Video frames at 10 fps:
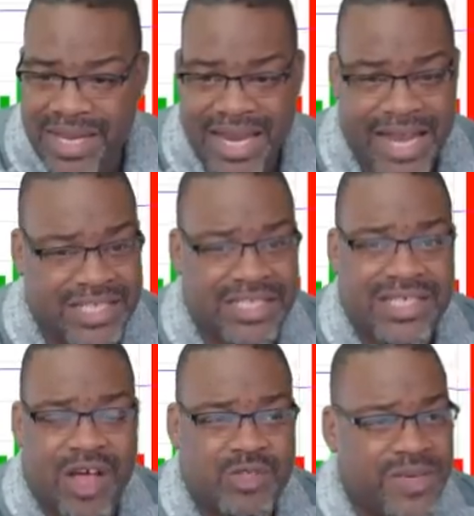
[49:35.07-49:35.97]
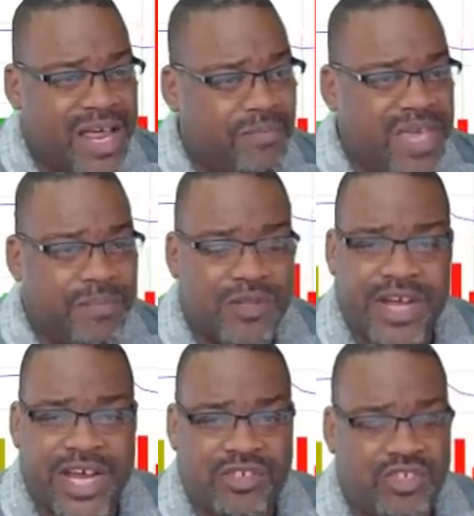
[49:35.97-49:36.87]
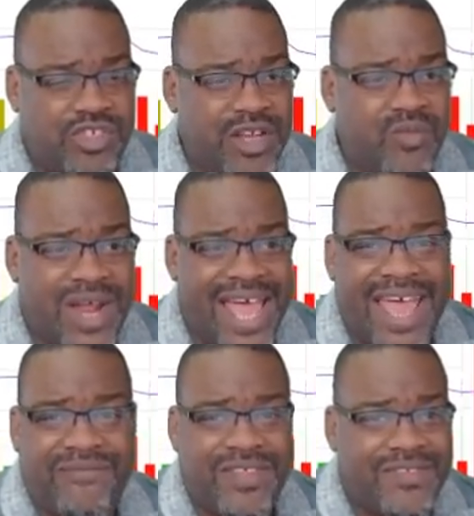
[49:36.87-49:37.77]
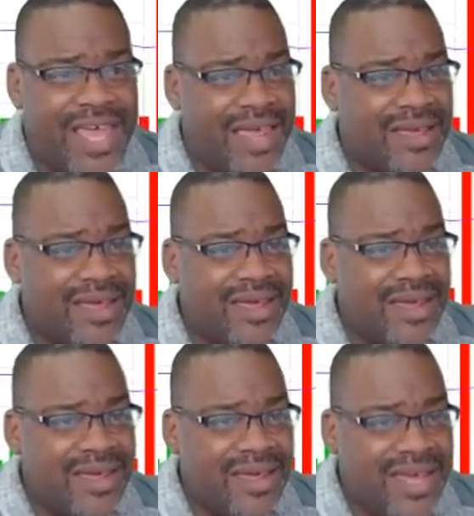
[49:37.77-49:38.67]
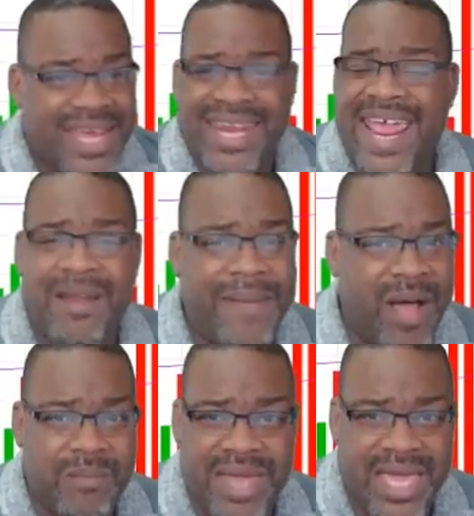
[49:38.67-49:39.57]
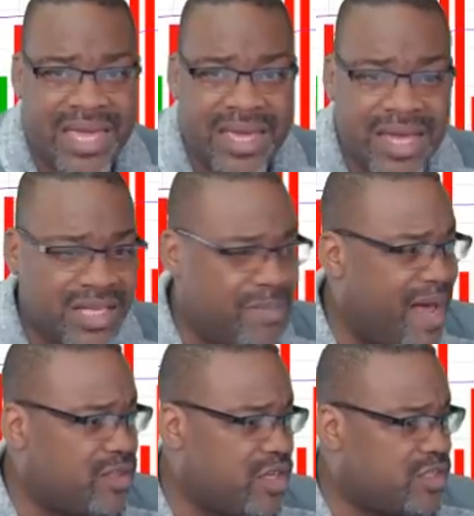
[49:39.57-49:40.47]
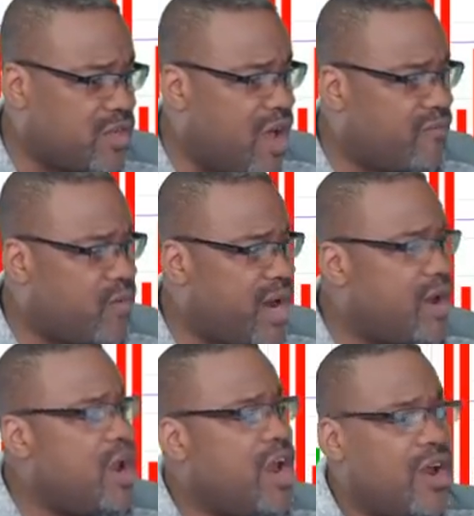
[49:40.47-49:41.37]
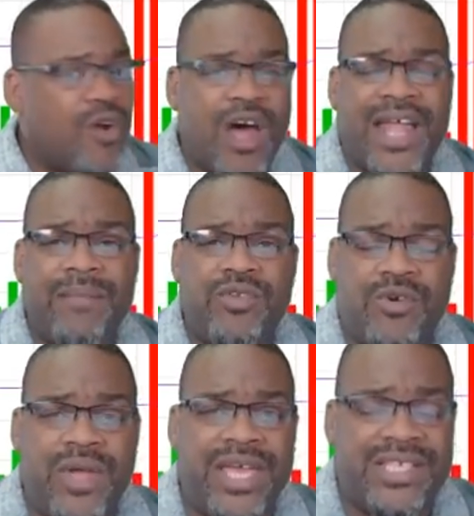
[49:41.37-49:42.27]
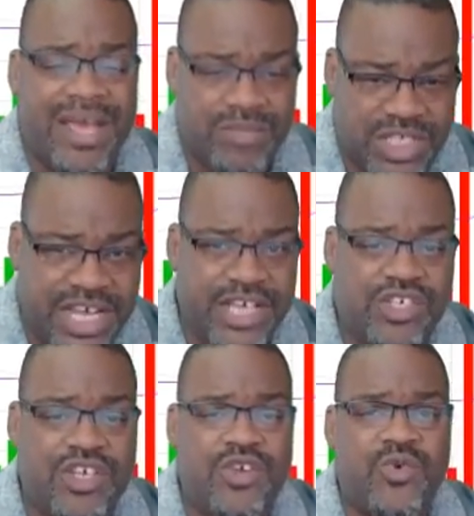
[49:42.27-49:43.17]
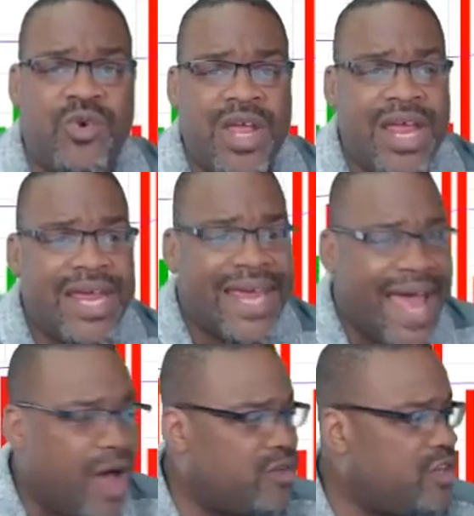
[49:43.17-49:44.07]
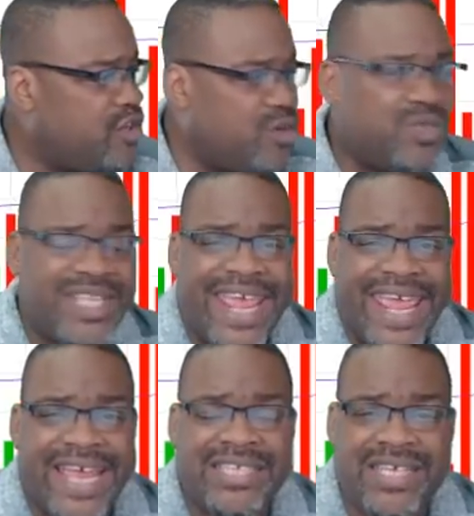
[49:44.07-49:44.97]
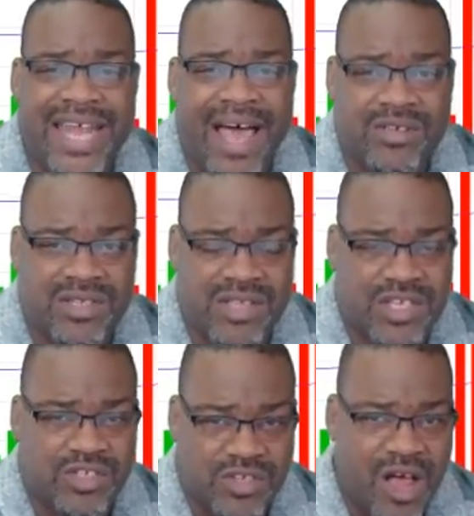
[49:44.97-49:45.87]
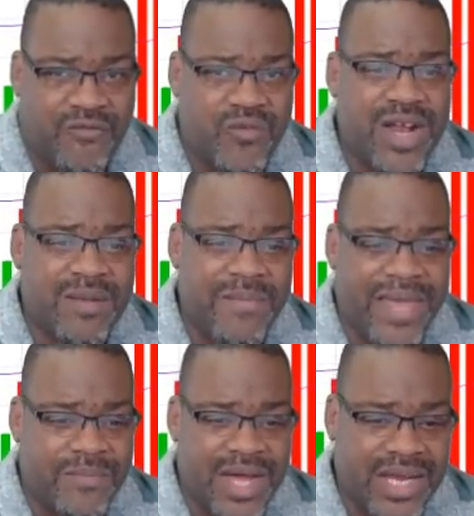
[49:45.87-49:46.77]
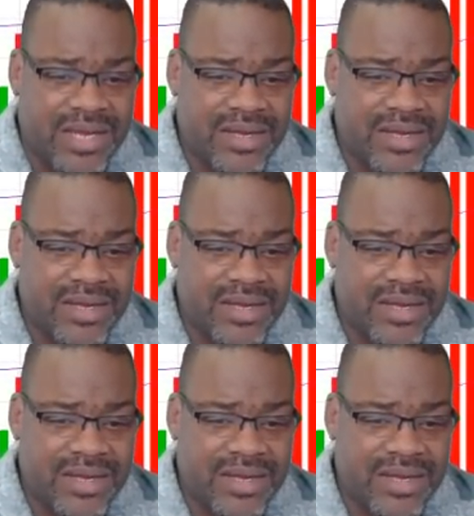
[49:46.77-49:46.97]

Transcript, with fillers: And it just tells me that people are interested in what I have to say. It ain't about me. It's about this software. And all I'm doing is I'm teaching you how to use the ins and outs of this software to make money.